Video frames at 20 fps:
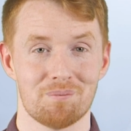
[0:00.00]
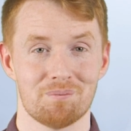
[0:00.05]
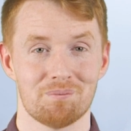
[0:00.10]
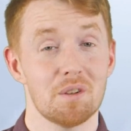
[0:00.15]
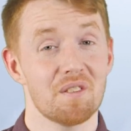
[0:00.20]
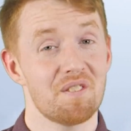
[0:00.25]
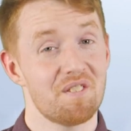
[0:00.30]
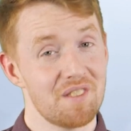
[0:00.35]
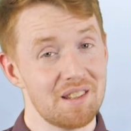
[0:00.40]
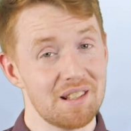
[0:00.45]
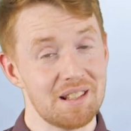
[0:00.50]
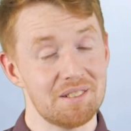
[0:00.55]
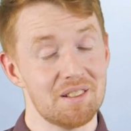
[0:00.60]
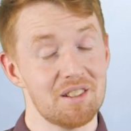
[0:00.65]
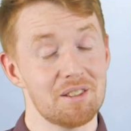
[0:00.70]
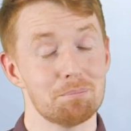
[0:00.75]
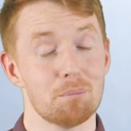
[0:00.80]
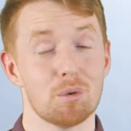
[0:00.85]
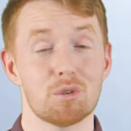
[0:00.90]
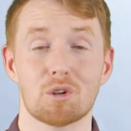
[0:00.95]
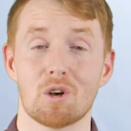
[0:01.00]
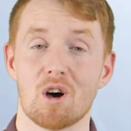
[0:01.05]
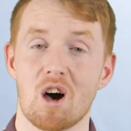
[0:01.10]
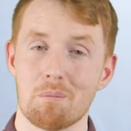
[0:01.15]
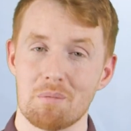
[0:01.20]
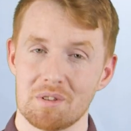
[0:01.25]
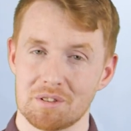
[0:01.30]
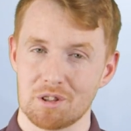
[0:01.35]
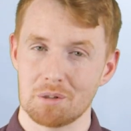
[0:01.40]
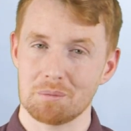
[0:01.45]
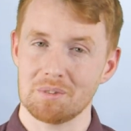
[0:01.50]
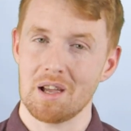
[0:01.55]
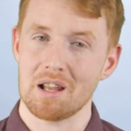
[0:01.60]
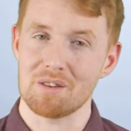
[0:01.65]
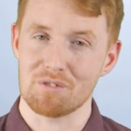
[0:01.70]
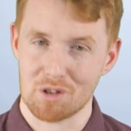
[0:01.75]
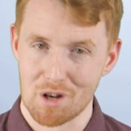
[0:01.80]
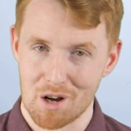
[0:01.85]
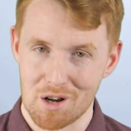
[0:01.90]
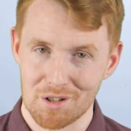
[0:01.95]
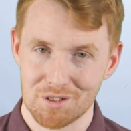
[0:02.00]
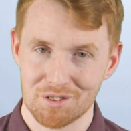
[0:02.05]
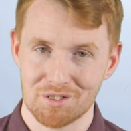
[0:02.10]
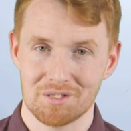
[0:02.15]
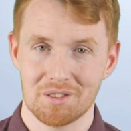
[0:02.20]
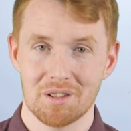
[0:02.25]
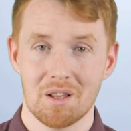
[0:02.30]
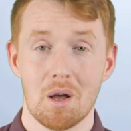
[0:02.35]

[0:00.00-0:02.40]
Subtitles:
You're thinking this must come at some kind of cost.